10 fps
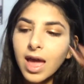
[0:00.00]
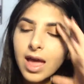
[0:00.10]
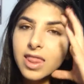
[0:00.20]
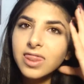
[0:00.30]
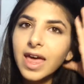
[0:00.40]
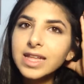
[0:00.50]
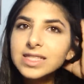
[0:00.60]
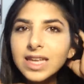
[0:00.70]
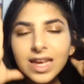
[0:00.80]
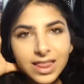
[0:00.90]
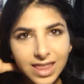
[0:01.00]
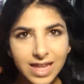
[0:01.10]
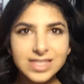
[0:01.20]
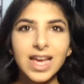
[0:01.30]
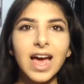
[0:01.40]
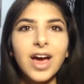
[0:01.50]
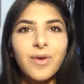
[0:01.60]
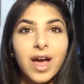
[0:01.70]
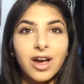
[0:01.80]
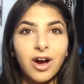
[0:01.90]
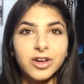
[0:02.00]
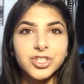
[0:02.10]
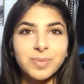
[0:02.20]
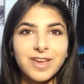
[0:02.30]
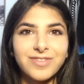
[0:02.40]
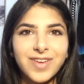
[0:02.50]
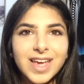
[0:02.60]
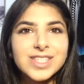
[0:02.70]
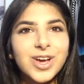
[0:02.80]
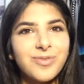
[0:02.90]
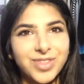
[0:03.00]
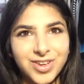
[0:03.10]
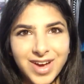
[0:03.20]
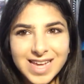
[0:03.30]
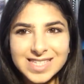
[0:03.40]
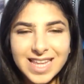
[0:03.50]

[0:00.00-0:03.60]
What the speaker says: And that's it. That's how I contour my face. Hopefully you guys